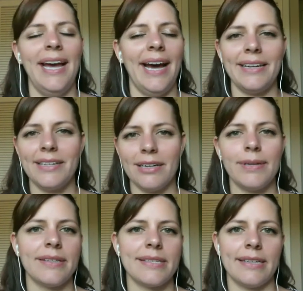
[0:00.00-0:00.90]
I talk
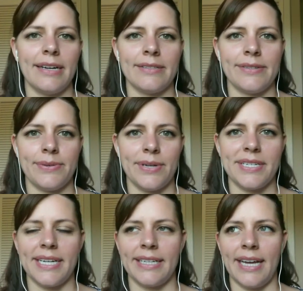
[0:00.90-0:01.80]
about this a lot in
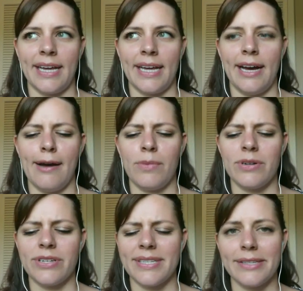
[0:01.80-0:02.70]
storytelling,
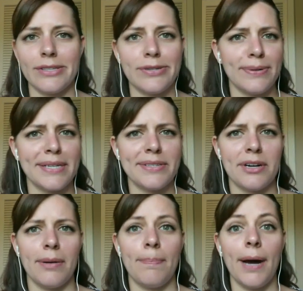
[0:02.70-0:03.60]
which is that stories
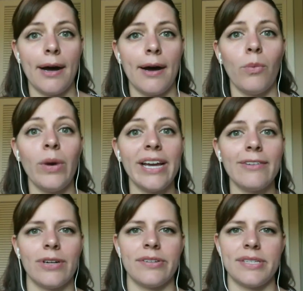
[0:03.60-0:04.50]
are a way
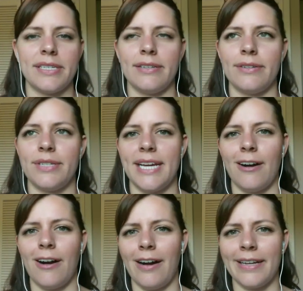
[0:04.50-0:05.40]
for us to take
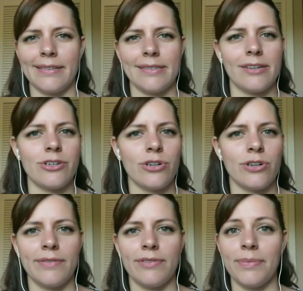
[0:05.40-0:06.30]
our audience on a
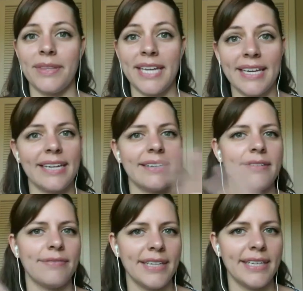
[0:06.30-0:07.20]
journey from thinking
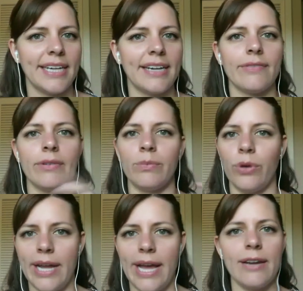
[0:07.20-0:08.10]
to feeling, from
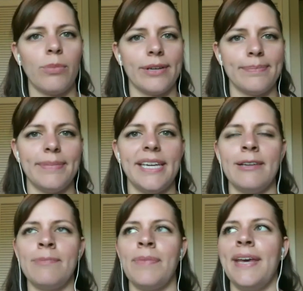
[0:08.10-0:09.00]
point A to point B.